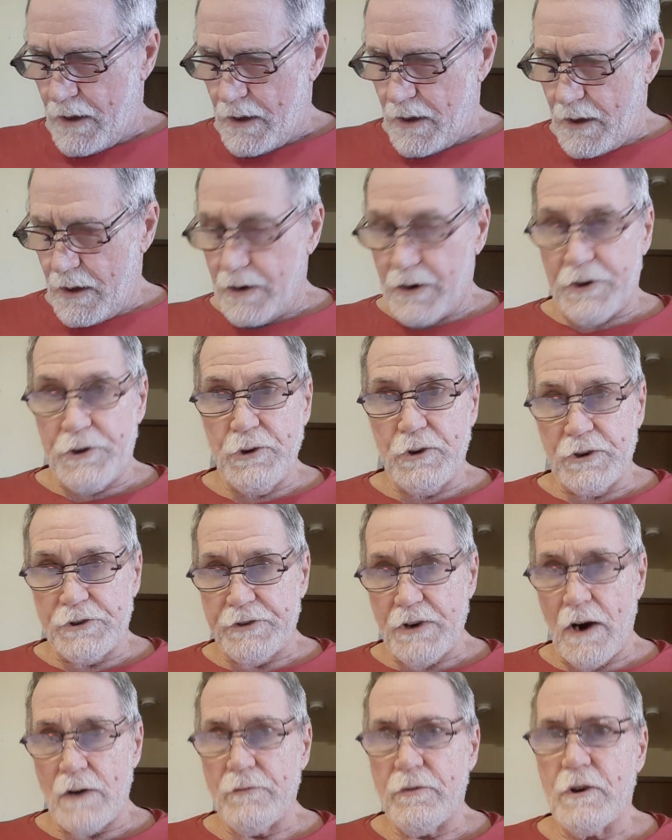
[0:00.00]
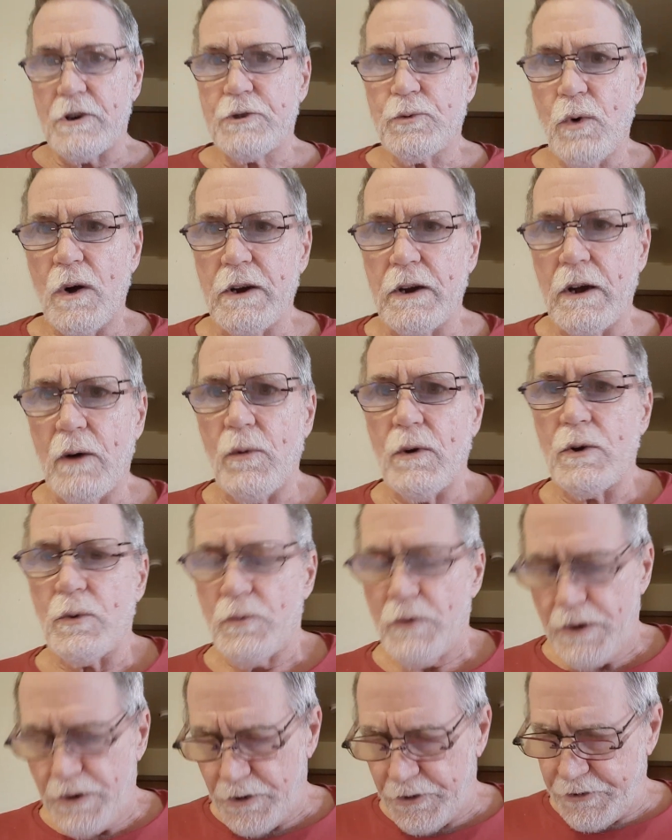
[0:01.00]
And if you can start in verse 1, and I want to
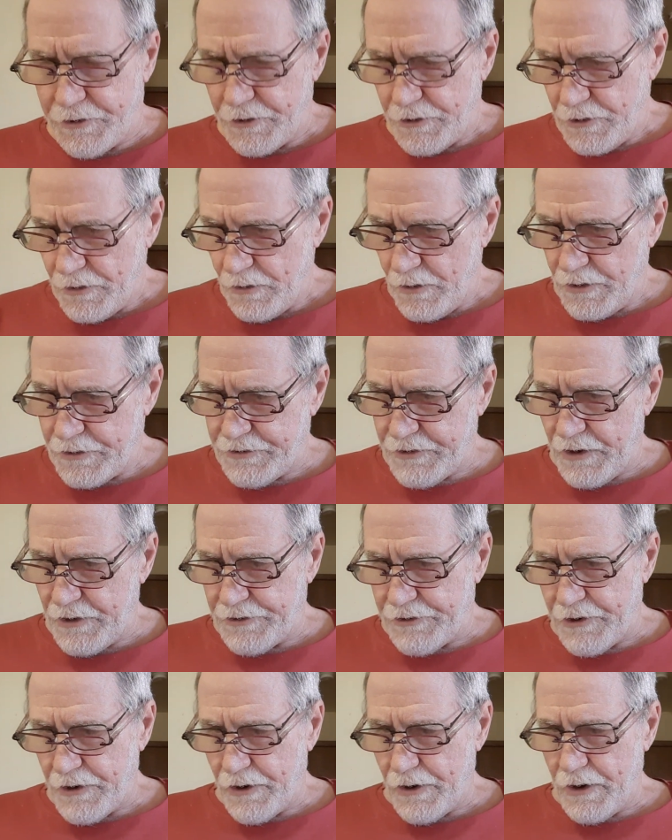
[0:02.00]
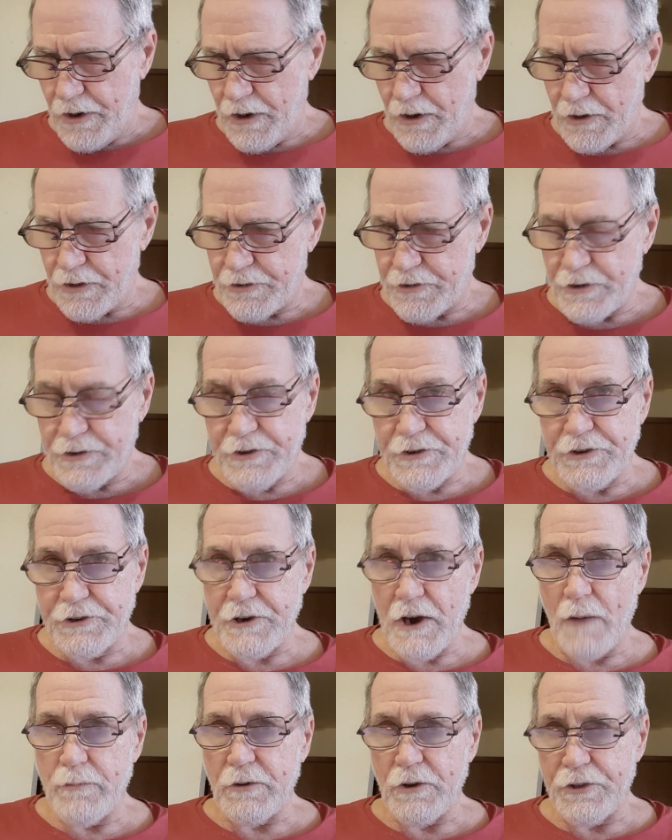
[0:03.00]
read it to you. It says here, and this is
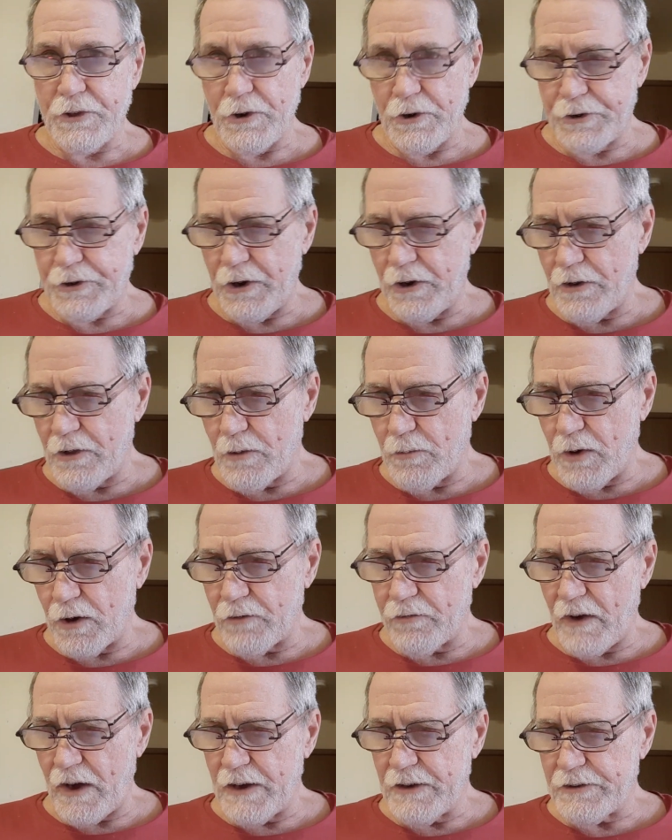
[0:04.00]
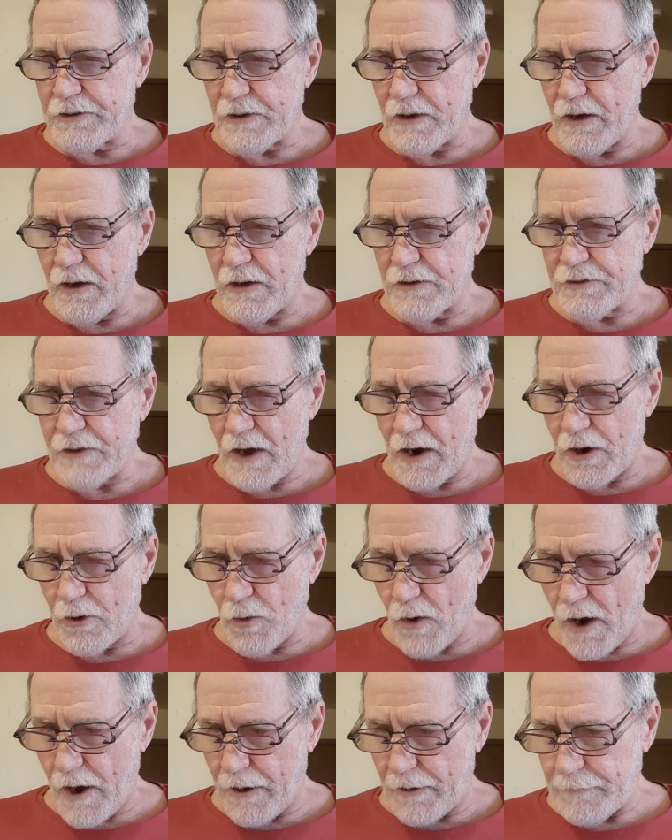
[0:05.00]
chapter 13 of the book by uh,
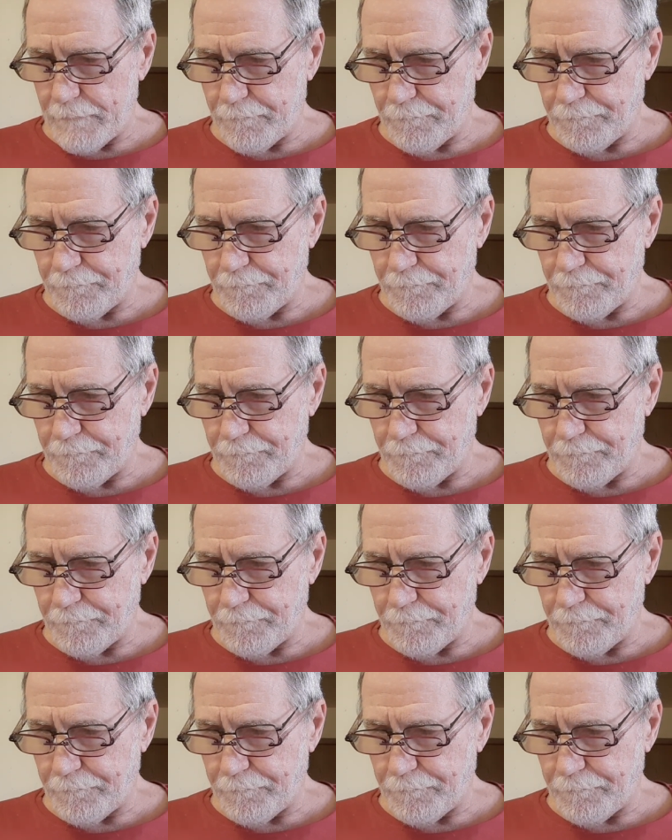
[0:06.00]
Zechariah.